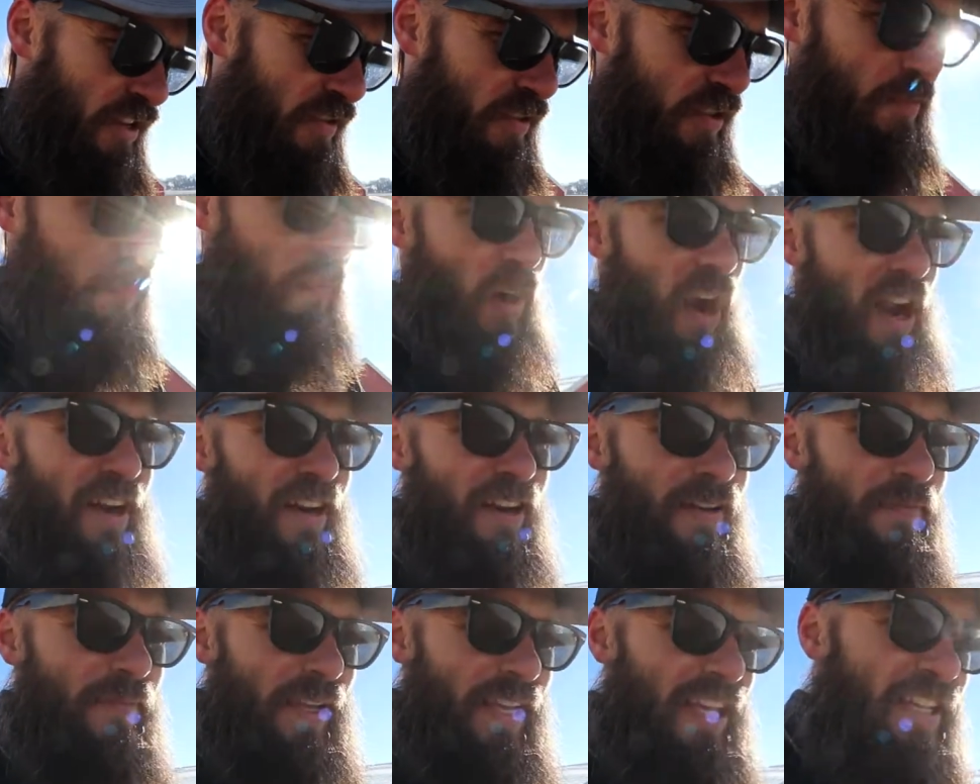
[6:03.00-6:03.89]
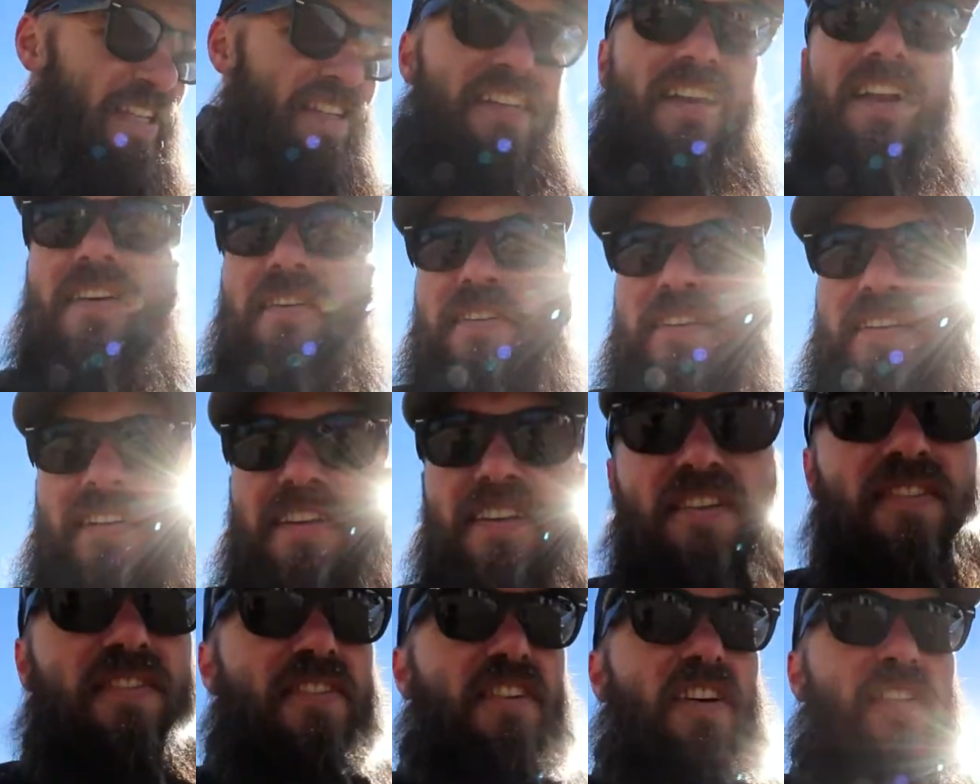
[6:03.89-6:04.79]
new sprayer because, you know,
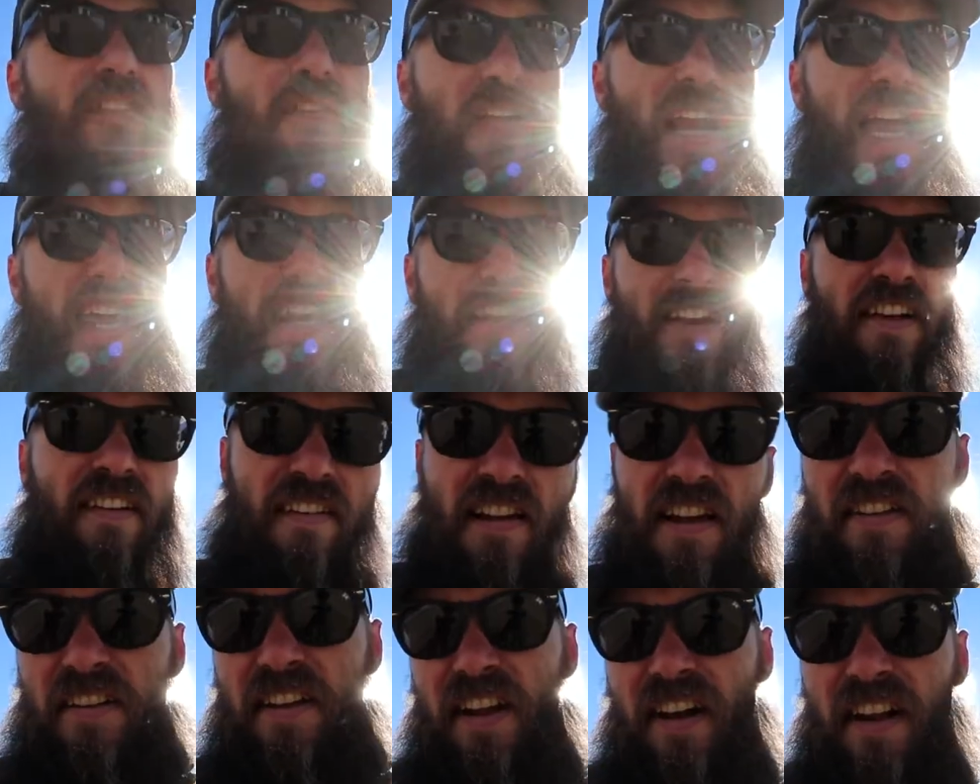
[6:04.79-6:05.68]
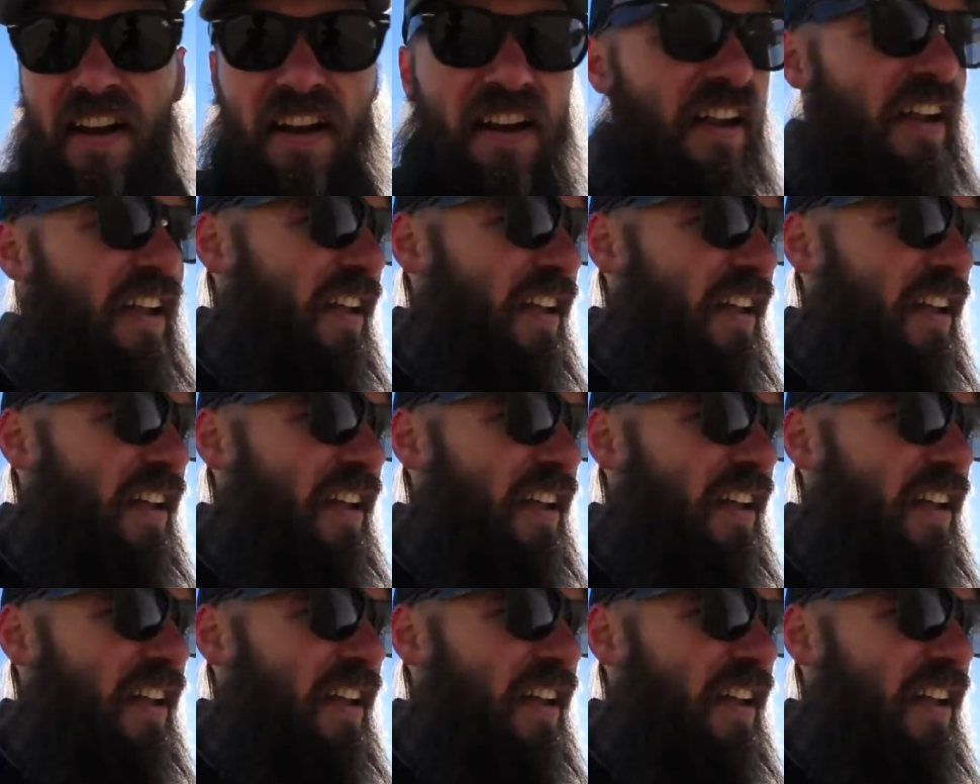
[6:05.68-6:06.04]
it's all organic around here.